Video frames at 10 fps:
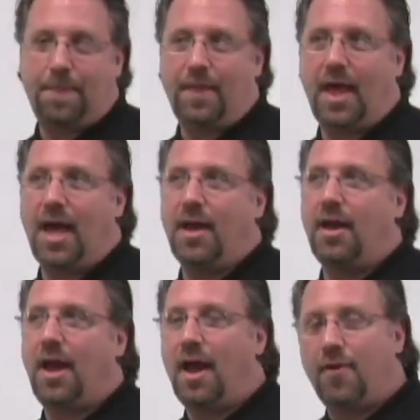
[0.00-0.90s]
that
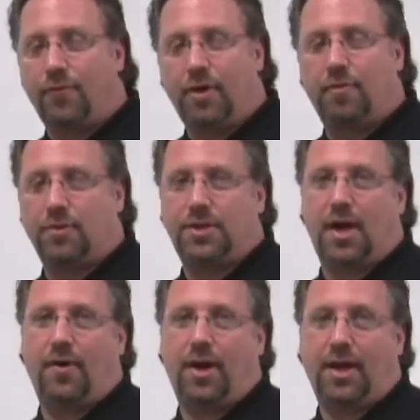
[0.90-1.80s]
every
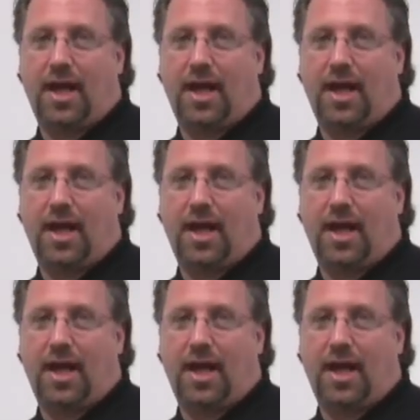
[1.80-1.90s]
Rotarian